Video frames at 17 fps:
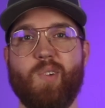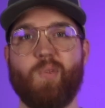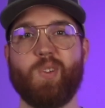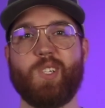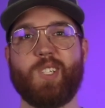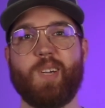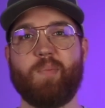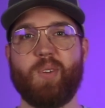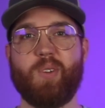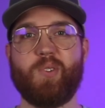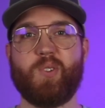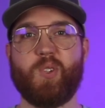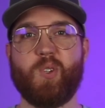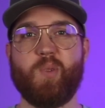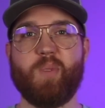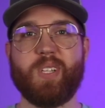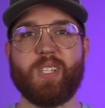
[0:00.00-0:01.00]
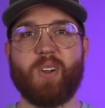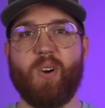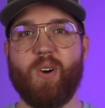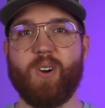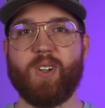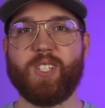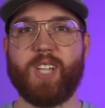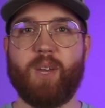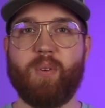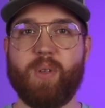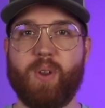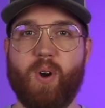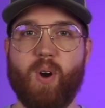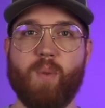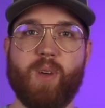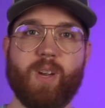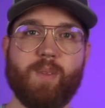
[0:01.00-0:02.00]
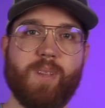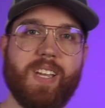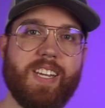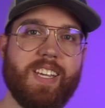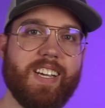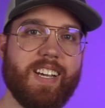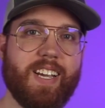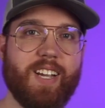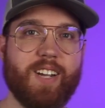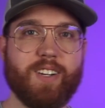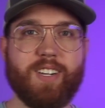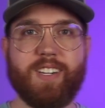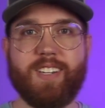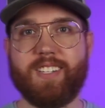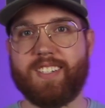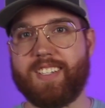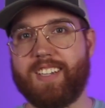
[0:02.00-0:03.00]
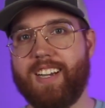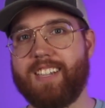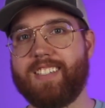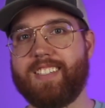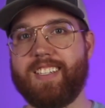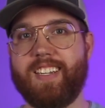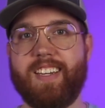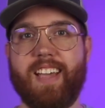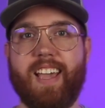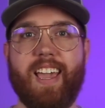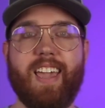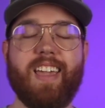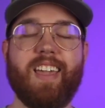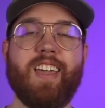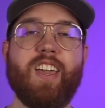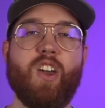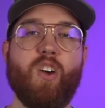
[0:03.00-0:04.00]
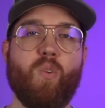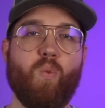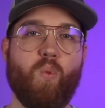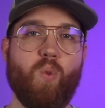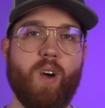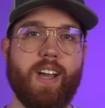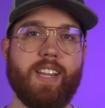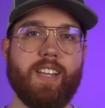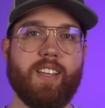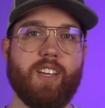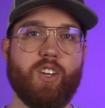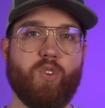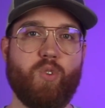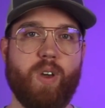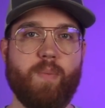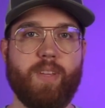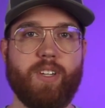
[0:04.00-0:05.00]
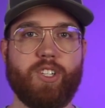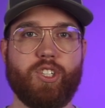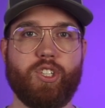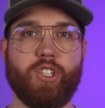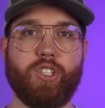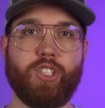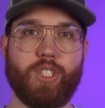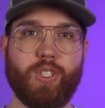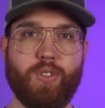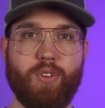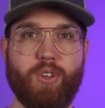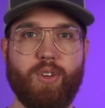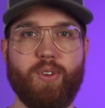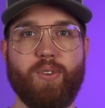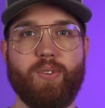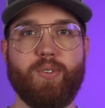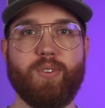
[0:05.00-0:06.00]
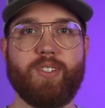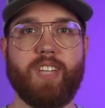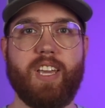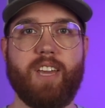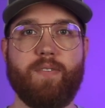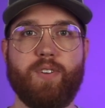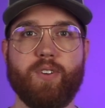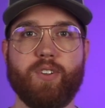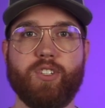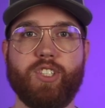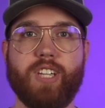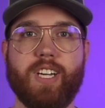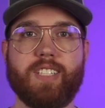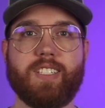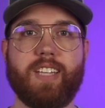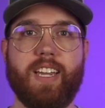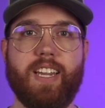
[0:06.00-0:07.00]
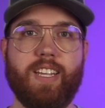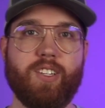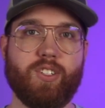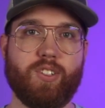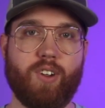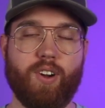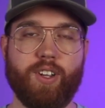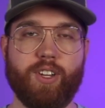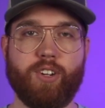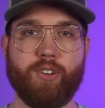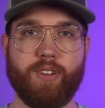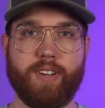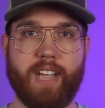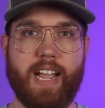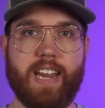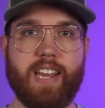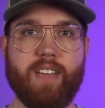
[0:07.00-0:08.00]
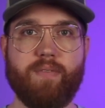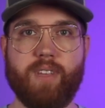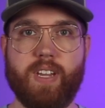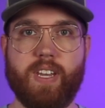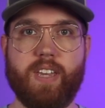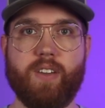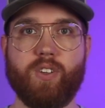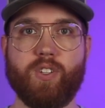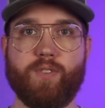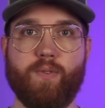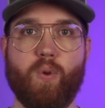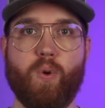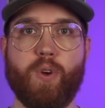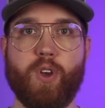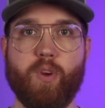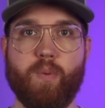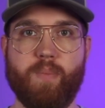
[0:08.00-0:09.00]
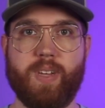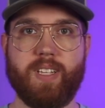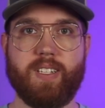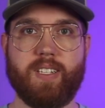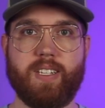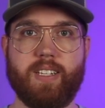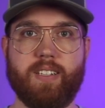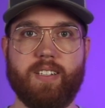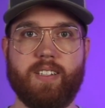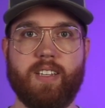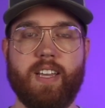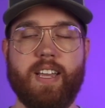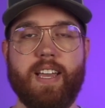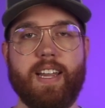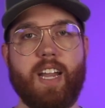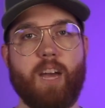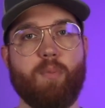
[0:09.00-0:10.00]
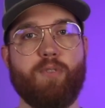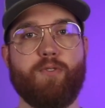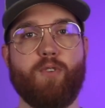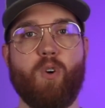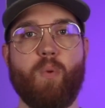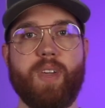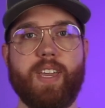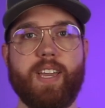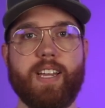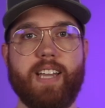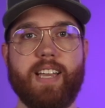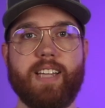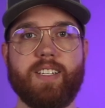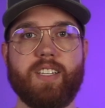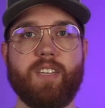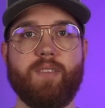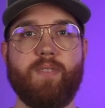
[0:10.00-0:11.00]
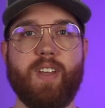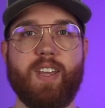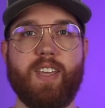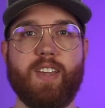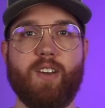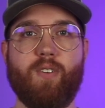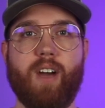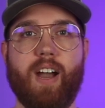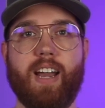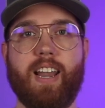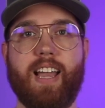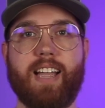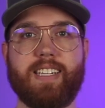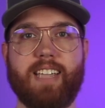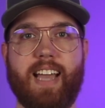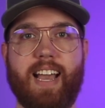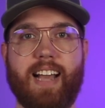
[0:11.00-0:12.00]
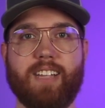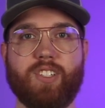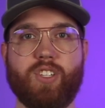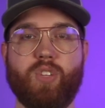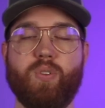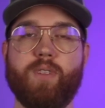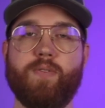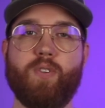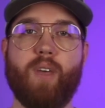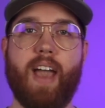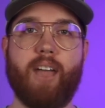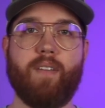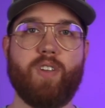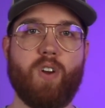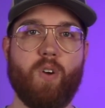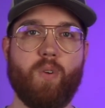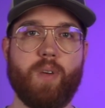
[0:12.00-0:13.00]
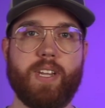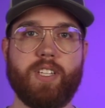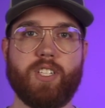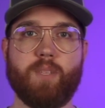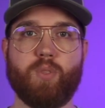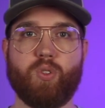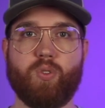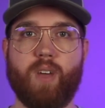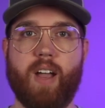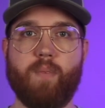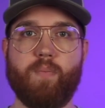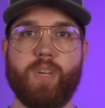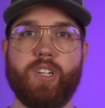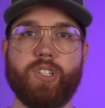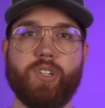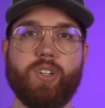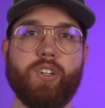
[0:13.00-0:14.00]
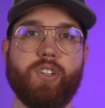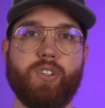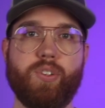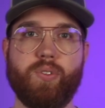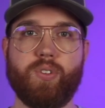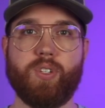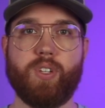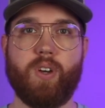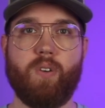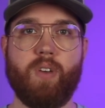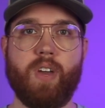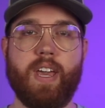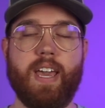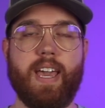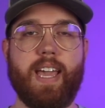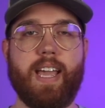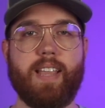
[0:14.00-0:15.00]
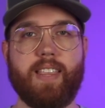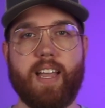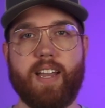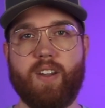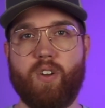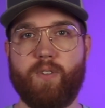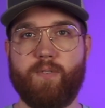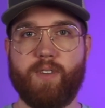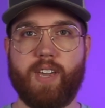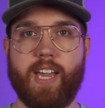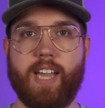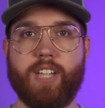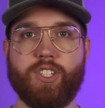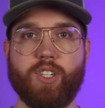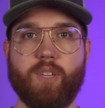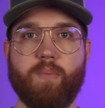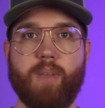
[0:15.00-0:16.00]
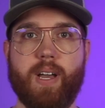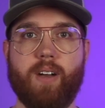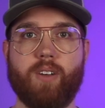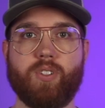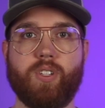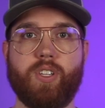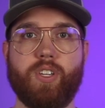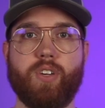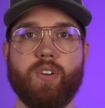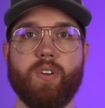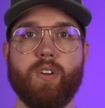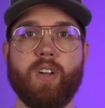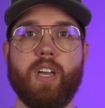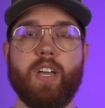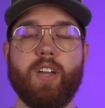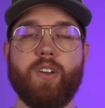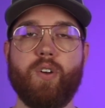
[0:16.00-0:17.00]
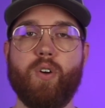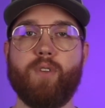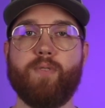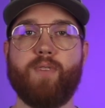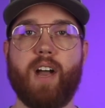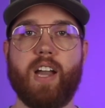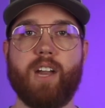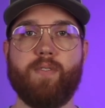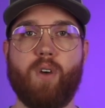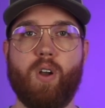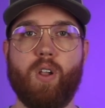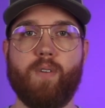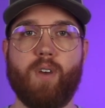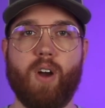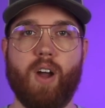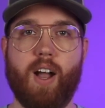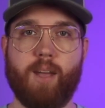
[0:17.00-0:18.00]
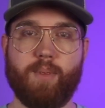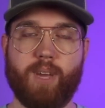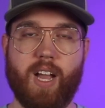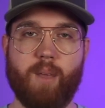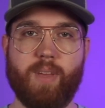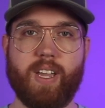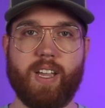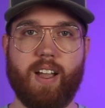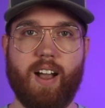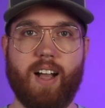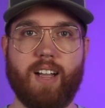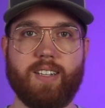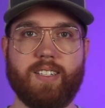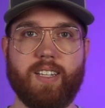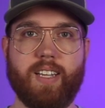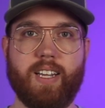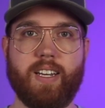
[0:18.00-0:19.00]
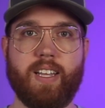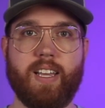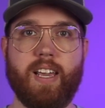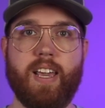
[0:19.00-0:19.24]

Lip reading: What's up, YouTube? It's RJ with Harbuck Media here to discuss today what equipment should you use if you're just getting started creating videos for your business. Now, before we get into the video, I'd like to ask you, if you haven't already subscribed, be sure to do so. Hit that notification bell so that you're notified of all of our upcoming content.